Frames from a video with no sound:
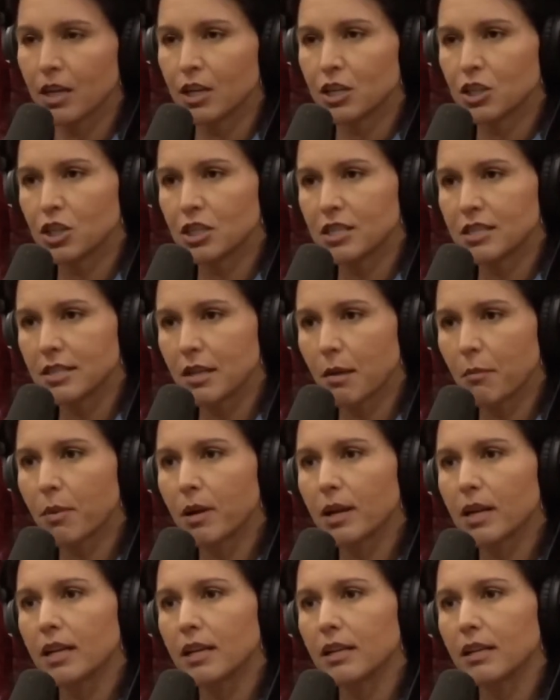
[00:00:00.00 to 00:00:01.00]
she's
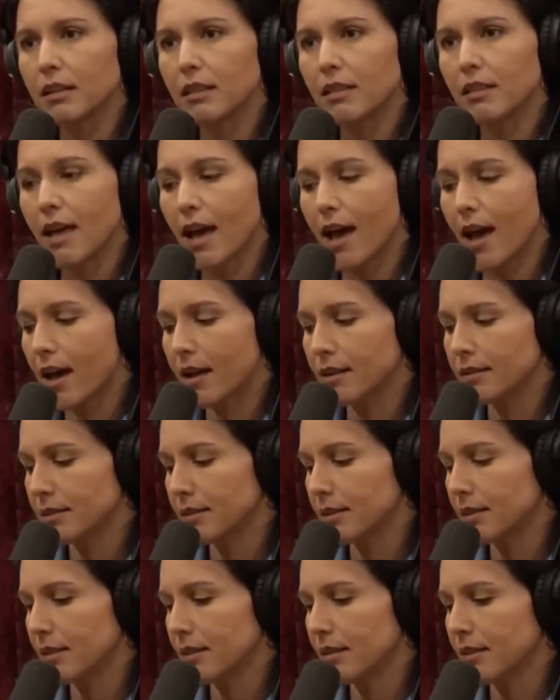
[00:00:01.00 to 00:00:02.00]
somebody that
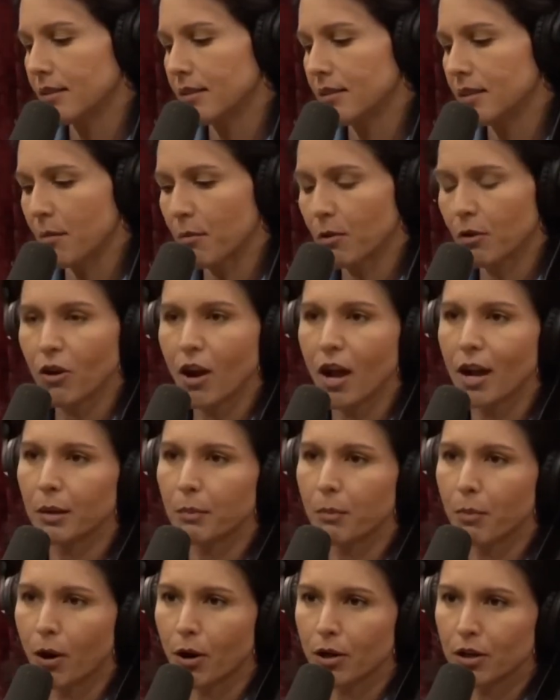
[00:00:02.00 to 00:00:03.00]
the
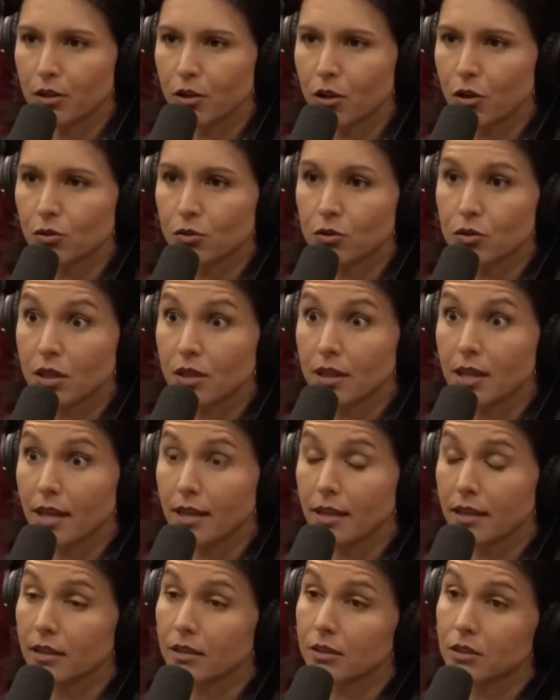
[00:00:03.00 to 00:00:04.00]
Democratic Party knows that they
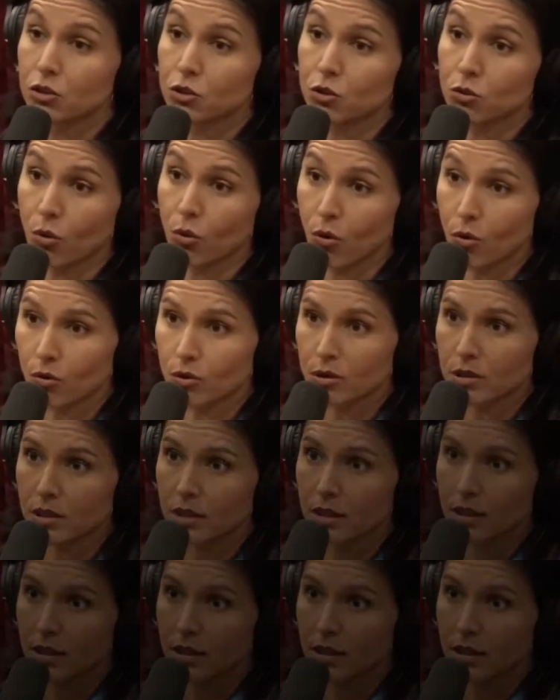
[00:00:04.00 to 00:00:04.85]
can control.